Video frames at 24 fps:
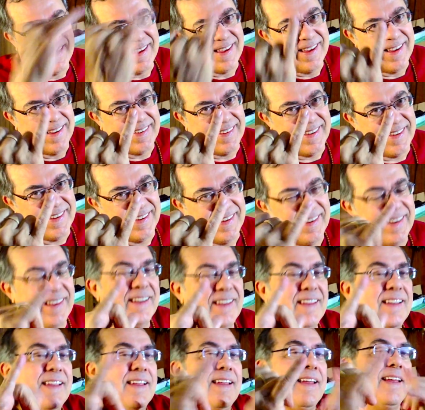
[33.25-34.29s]
How's it?
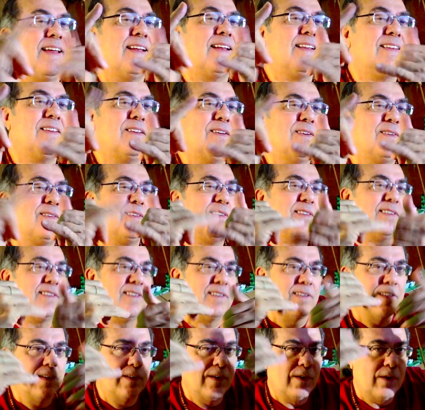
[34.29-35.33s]
Hang
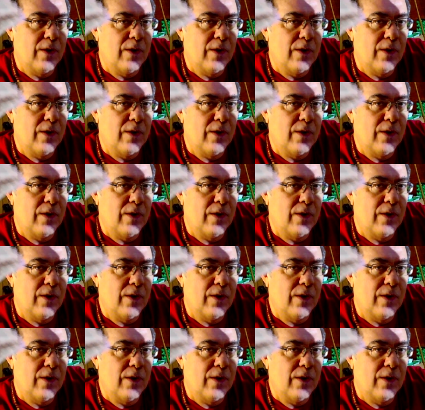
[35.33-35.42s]
loose.